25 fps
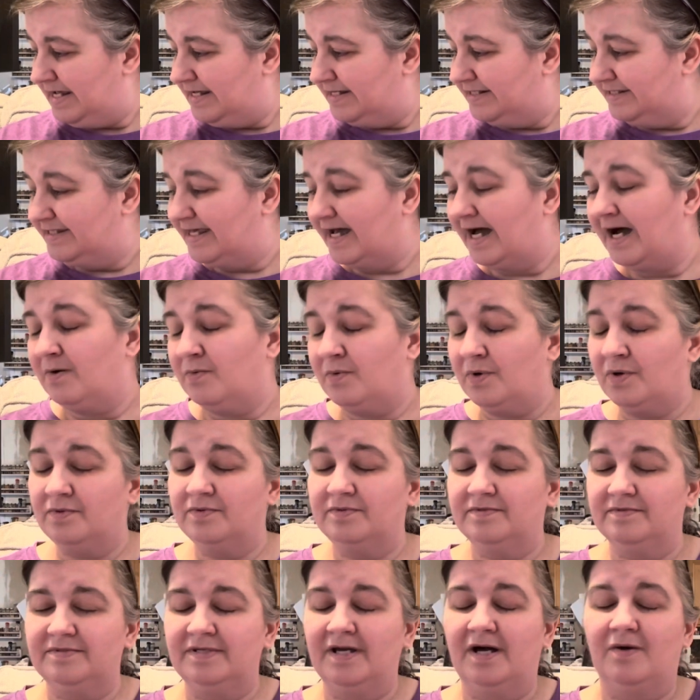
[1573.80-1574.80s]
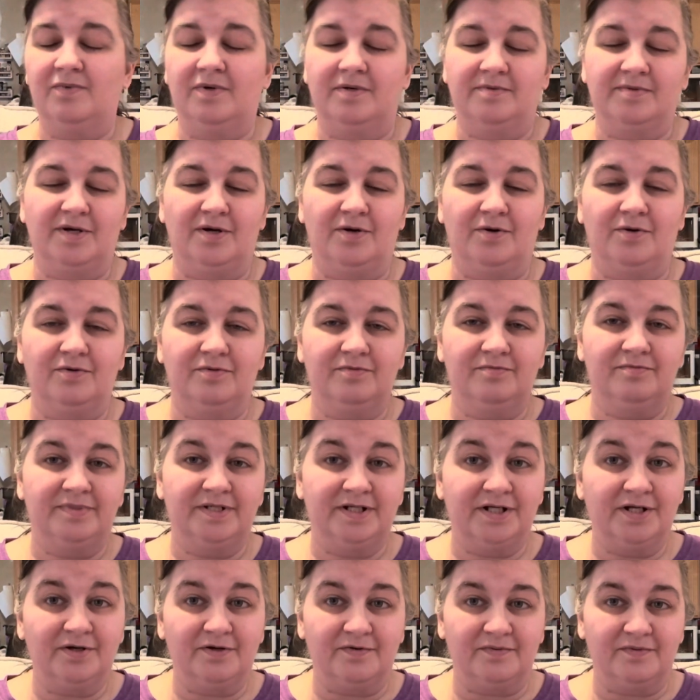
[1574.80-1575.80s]
that won't, not whip go, but
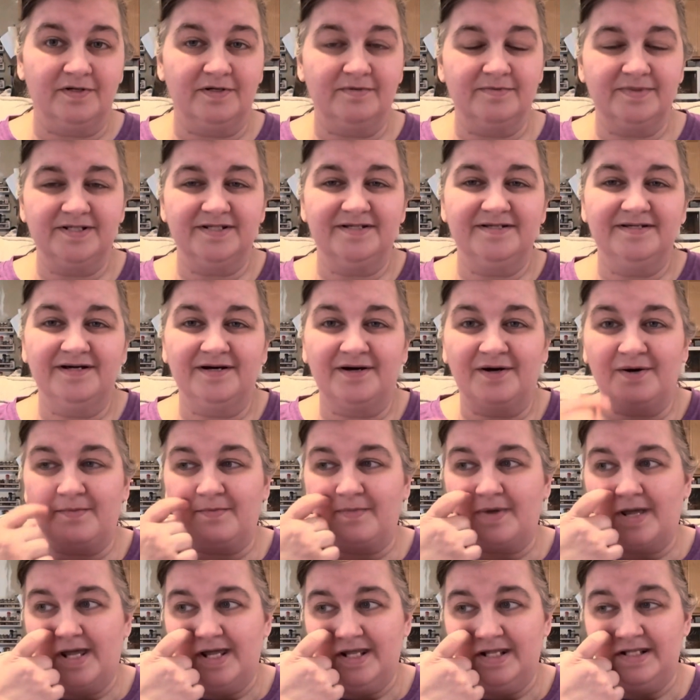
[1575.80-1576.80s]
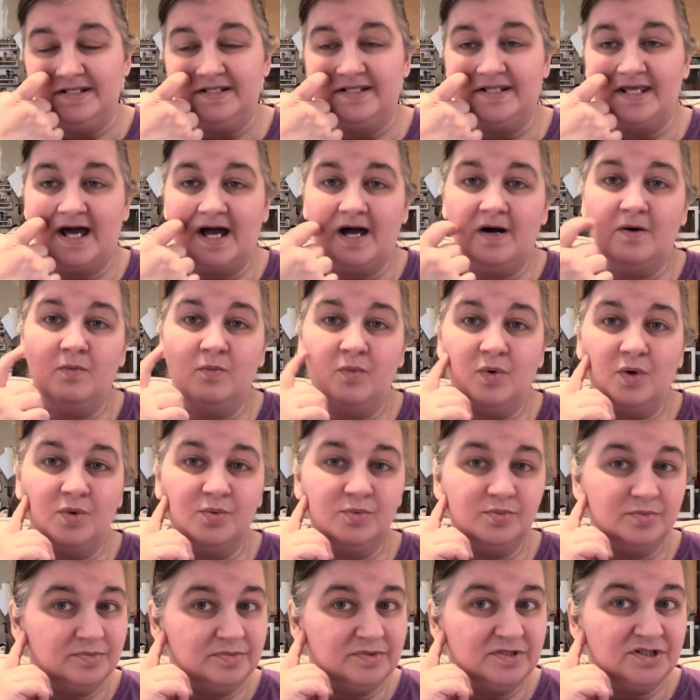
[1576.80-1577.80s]
year whips. That
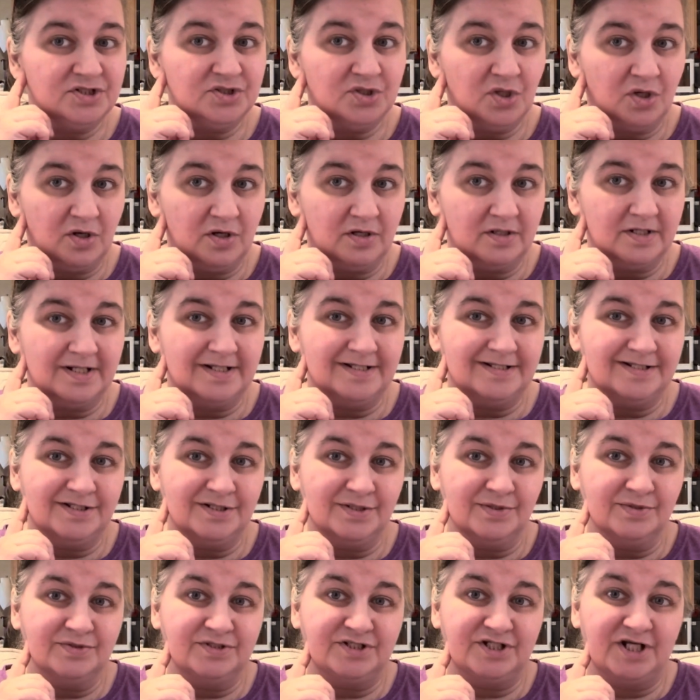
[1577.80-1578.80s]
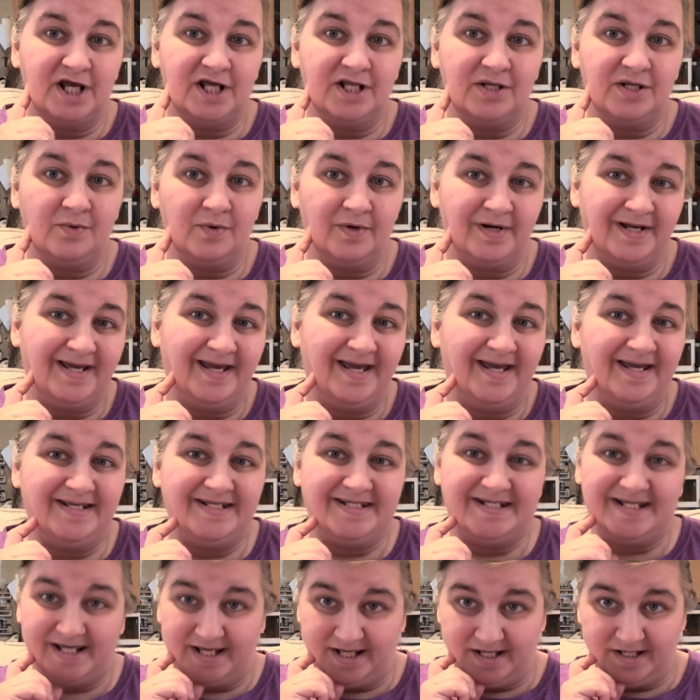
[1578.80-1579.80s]
won't start until January
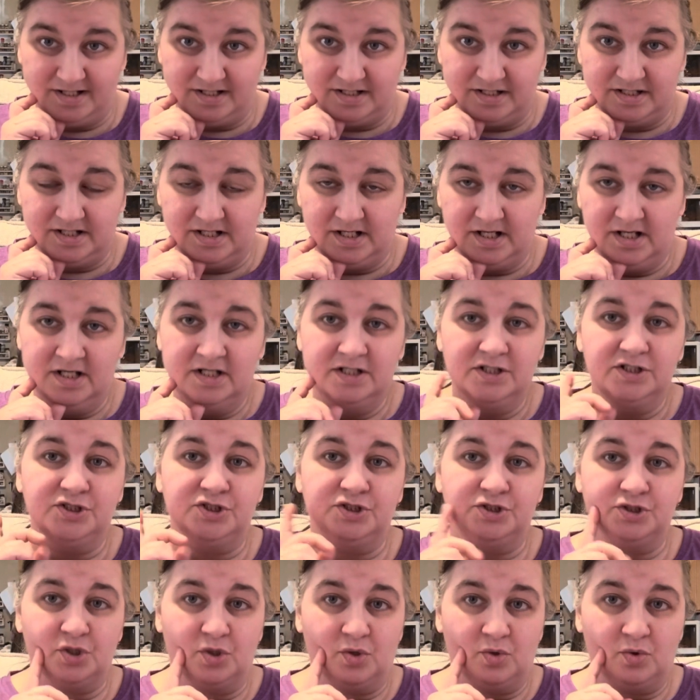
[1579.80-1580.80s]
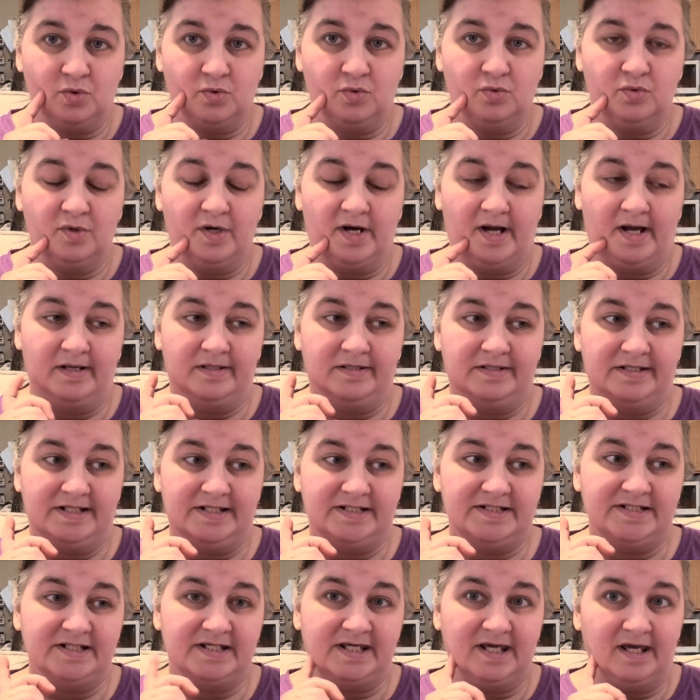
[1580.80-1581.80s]
18th. So I need
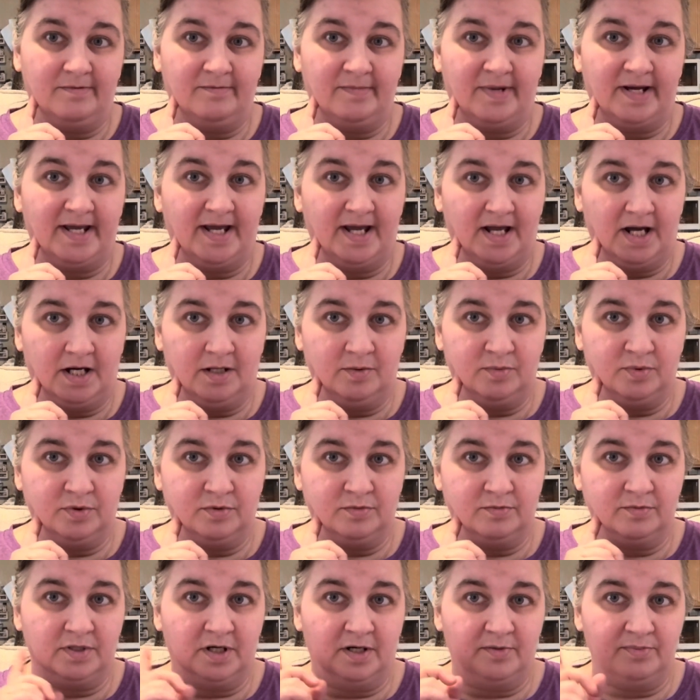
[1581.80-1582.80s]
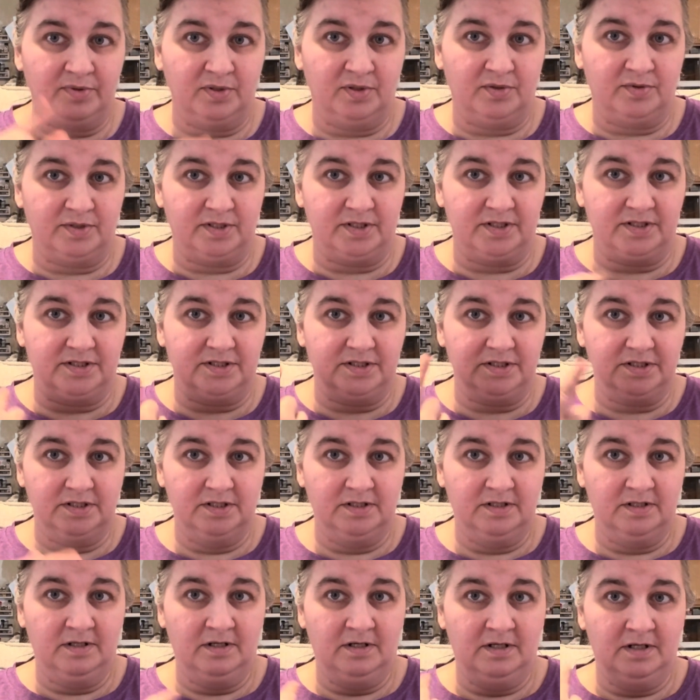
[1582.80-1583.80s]
to get my album uploaded
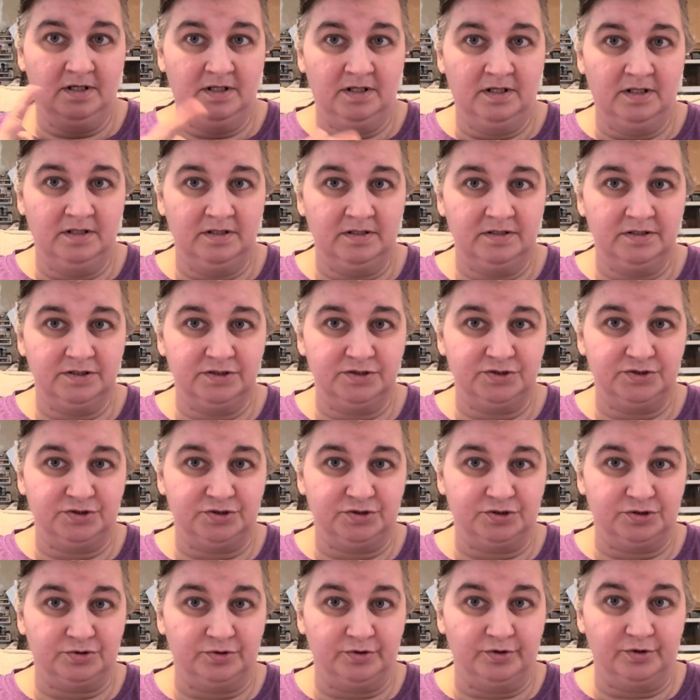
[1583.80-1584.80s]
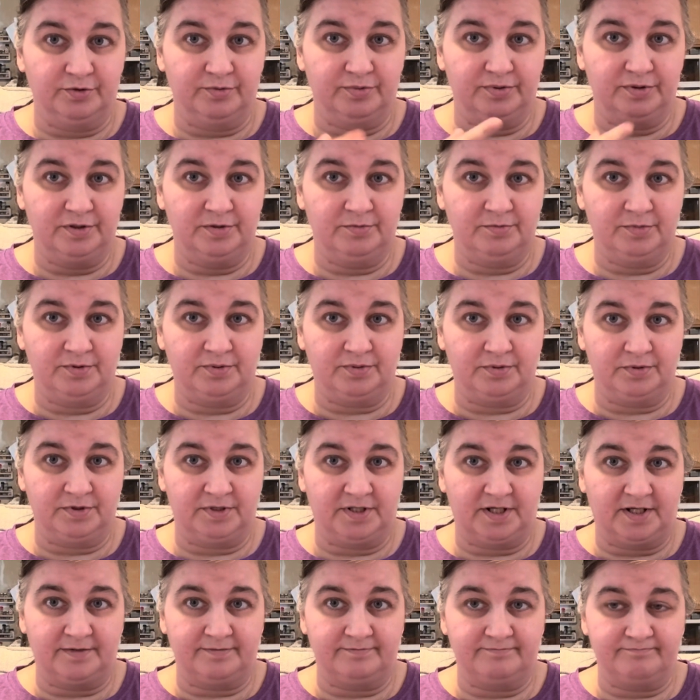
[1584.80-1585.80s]
to the group before
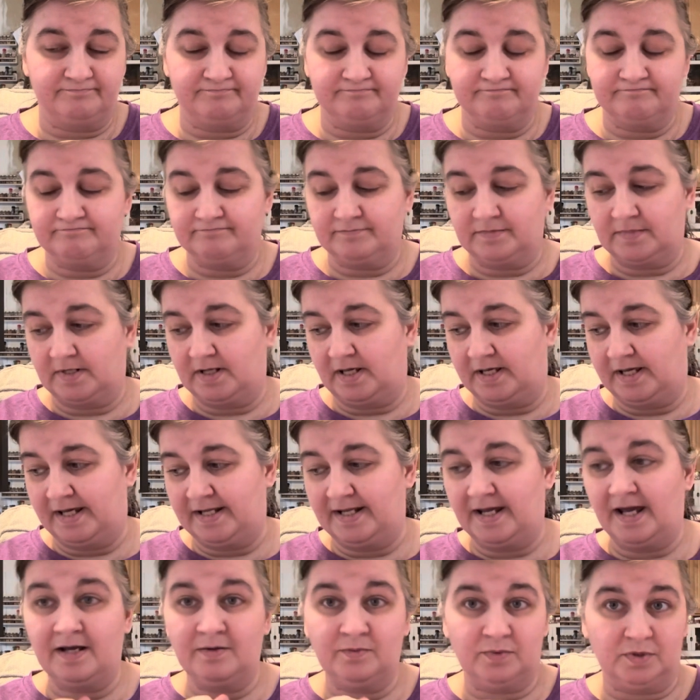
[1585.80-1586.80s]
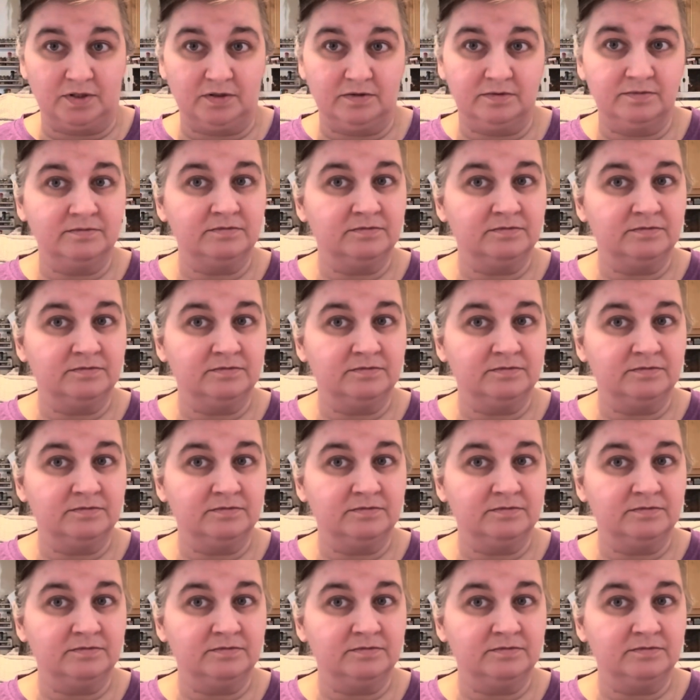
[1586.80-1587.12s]
then. And I will.